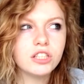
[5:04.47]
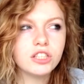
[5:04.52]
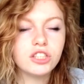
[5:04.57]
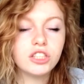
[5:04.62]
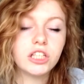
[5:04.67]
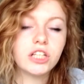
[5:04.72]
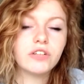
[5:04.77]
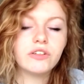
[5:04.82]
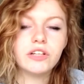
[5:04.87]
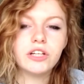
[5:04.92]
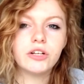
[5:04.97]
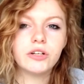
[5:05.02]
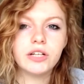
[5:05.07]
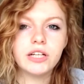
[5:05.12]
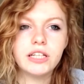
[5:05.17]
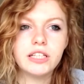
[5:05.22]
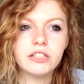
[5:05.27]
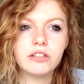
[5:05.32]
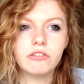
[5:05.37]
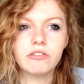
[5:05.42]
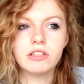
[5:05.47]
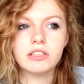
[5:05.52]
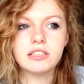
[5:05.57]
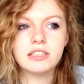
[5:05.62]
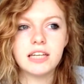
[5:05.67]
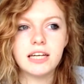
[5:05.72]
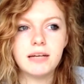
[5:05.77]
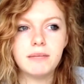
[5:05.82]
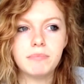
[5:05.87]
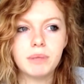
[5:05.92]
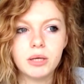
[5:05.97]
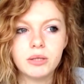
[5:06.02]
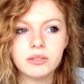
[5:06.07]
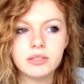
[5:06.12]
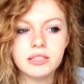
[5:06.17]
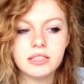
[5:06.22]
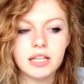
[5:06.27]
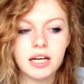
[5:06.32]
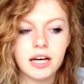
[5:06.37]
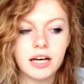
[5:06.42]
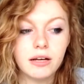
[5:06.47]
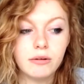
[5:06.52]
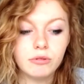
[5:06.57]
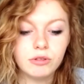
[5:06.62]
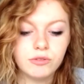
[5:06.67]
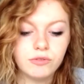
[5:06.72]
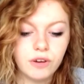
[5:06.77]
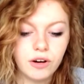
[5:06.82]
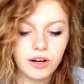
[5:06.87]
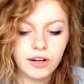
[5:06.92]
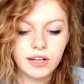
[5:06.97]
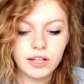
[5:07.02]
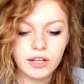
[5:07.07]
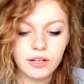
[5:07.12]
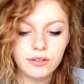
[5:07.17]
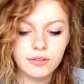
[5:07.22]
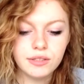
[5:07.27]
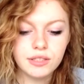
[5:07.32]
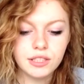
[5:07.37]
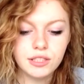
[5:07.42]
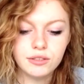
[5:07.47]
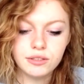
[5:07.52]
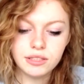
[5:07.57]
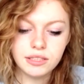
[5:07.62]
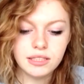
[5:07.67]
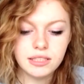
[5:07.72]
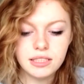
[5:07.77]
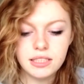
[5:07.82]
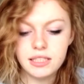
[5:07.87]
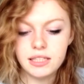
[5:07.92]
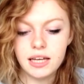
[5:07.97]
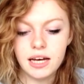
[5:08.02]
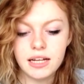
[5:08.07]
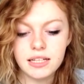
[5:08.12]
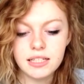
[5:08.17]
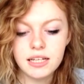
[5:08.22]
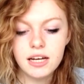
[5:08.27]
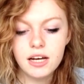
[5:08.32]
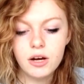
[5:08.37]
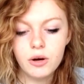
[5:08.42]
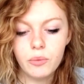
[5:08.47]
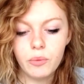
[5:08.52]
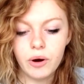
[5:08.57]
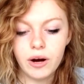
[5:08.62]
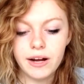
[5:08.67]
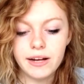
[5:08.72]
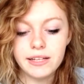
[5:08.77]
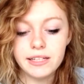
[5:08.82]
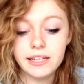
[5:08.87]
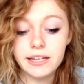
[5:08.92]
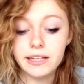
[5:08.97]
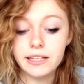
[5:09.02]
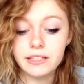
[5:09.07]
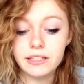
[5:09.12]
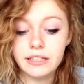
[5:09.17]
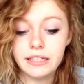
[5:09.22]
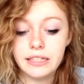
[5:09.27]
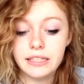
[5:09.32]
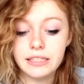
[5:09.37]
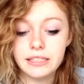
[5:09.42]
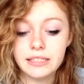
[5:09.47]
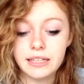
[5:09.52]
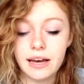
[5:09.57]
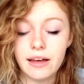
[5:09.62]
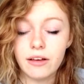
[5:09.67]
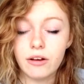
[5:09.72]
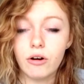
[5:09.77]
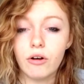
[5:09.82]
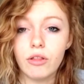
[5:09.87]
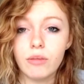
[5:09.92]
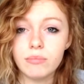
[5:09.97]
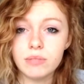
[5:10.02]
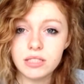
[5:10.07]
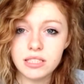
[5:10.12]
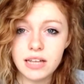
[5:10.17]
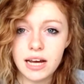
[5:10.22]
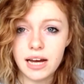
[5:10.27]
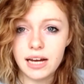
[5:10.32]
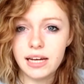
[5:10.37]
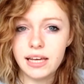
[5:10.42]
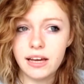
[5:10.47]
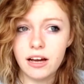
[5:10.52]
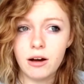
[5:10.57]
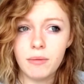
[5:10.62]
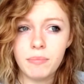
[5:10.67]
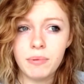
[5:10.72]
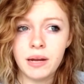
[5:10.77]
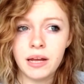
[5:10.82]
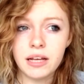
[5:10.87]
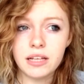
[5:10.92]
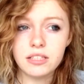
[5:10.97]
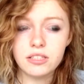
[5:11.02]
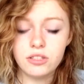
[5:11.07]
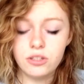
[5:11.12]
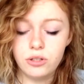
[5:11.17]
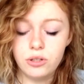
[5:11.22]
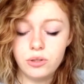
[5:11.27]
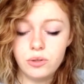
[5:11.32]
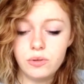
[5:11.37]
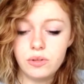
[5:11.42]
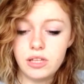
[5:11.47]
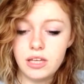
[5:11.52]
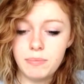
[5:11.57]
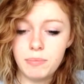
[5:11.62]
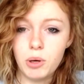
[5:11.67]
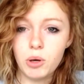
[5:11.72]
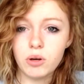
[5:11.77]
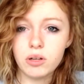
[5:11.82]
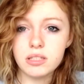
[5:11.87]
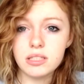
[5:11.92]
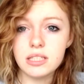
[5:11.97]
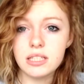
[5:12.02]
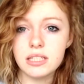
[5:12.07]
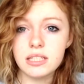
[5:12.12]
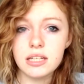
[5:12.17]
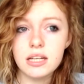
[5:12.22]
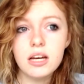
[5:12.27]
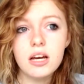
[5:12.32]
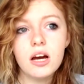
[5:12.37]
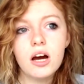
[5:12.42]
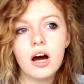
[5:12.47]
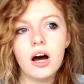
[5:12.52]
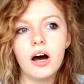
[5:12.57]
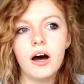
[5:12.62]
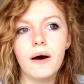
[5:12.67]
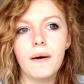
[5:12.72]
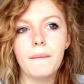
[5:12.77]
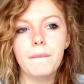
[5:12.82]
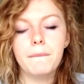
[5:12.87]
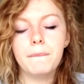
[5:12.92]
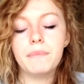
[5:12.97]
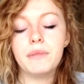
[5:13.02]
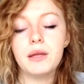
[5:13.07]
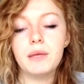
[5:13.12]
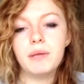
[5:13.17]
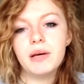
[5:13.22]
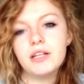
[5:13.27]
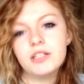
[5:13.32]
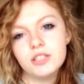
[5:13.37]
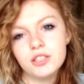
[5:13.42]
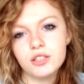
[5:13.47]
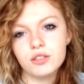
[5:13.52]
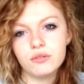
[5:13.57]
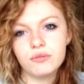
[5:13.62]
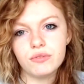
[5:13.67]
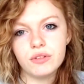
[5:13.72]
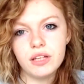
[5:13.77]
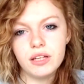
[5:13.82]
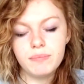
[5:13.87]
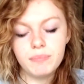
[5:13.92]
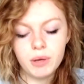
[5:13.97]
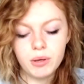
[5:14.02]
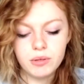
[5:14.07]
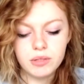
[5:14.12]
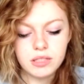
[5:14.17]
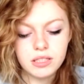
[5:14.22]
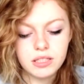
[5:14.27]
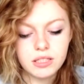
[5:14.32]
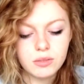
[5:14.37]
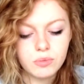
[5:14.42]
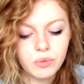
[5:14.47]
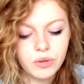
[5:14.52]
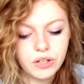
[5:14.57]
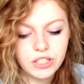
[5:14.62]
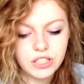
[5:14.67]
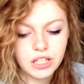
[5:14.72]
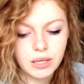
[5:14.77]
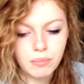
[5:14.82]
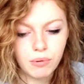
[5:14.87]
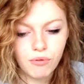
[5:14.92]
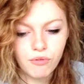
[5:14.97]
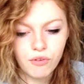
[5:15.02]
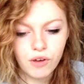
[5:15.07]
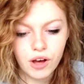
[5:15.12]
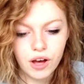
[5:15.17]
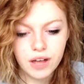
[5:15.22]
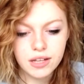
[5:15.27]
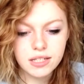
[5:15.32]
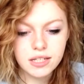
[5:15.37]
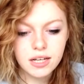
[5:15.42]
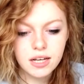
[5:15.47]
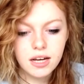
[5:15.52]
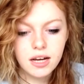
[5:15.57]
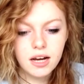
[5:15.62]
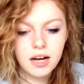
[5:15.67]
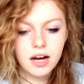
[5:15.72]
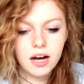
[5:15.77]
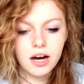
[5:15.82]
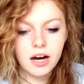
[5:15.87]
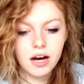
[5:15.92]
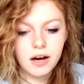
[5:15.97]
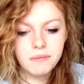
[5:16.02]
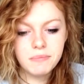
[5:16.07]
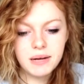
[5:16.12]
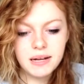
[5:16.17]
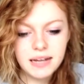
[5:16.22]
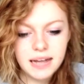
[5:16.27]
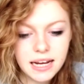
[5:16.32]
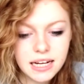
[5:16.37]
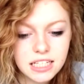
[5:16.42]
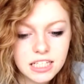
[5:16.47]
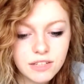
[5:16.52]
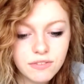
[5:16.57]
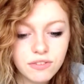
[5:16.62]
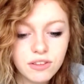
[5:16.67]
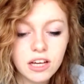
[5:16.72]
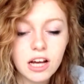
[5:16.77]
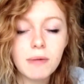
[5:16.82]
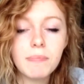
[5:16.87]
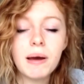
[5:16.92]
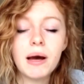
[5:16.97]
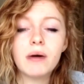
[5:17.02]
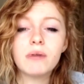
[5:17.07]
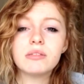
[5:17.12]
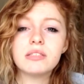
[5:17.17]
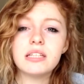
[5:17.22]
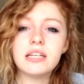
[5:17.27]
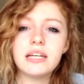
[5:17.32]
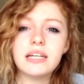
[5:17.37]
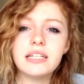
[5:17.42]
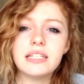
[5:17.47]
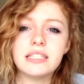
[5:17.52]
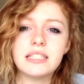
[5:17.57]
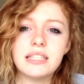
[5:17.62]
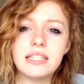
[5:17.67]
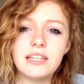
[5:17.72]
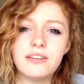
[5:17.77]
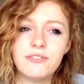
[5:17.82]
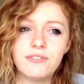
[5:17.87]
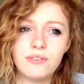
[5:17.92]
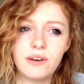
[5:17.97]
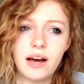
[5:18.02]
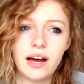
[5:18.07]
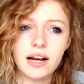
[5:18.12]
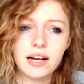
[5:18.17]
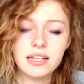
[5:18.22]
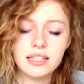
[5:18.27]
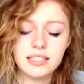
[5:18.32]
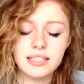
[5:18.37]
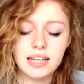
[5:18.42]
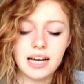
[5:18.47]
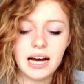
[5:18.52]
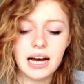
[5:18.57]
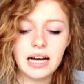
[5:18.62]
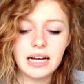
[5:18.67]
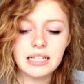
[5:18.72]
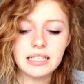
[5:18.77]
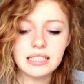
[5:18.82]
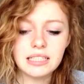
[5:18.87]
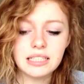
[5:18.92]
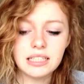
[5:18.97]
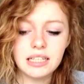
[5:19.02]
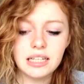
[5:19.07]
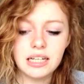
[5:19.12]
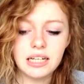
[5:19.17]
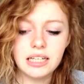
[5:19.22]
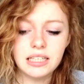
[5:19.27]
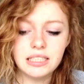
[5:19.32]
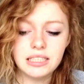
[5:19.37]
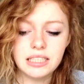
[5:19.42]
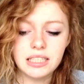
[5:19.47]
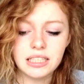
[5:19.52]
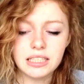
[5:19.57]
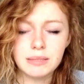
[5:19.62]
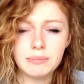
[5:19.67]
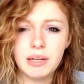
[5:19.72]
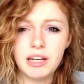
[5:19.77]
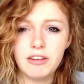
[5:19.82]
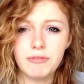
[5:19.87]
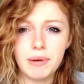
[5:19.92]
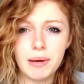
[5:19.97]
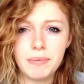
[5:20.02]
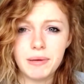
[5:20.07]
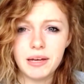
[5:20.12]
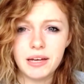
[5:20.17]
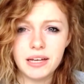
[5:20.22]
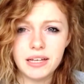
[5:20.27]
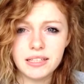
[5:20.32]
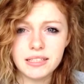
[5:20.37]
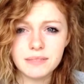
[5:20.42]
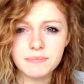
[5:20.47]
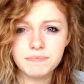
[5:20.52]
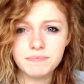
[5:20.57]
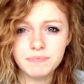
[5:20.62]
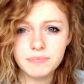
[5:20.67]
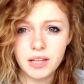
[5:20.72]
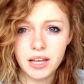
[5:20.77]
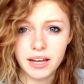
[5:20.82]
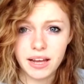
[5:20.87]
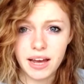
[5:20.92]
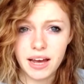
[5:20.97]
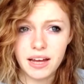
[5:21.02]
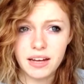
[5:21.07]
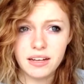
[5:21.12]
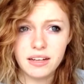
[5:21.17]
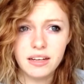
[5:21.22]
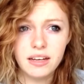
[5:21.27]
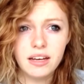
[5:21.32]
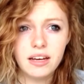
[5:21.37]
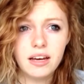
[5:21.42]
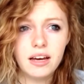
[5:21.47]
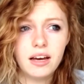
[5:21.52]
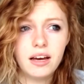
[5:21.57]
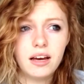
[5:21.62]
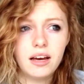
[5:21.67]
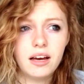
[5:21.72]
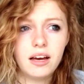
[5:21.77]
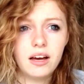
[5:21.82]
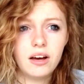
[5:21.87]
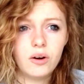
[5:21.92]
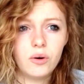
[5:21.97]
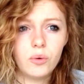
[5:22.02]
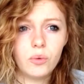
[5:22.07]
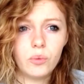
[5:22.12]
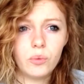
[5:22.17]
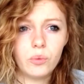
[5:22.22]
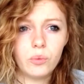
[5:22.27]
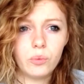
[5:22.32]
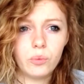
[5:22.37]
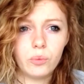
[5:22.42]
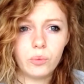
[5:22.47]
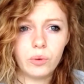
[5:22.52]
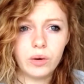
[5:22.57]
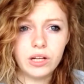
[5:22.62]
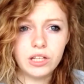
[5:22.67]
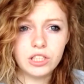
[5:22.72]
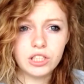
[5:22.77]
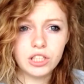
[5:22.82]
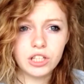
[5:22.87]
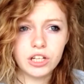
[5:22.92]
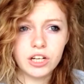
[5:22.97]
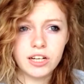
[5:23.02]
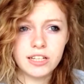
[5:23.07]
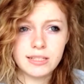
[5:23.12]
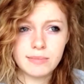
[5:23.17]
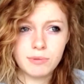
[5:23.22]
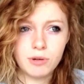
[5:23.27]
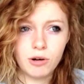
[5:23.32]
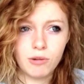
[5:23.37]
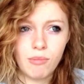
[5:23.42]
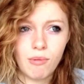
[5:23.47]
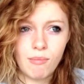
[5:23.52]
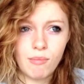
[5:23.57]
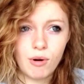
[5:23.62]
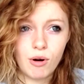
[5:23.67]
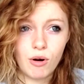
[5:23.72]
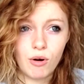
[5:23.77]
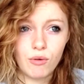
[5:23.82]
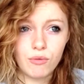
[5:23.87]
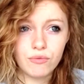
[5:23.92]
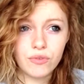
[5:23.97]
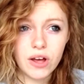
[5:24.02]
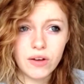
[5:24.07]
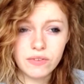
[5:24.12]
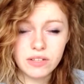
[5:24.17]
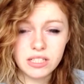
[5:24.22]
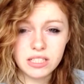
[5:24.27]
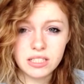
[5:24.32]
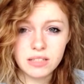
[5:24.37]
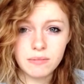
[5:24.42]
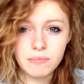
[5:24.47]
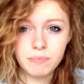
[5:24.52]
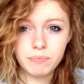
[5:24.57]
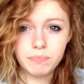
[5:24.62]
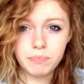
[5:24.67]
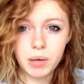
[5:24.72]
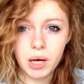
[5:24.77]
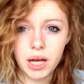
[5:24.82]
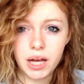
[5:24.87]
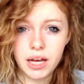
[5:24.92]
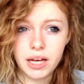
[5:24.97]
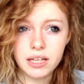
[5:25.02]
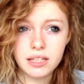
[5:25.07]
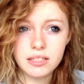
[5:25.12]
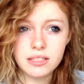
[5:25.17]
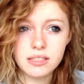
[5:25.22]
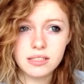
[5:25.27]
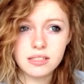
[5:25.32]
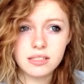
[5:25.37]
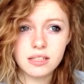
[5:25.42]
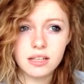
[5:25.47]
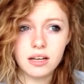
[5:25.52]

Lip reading: generally agreed on the same poster. It was very close, and you can see that what I did is got them to tally up next to the boxes the pictures of the posters which they preferred. A negative thing about it is the fact that I did ask many of my peers, again, which incurs a problem of favouritism bias,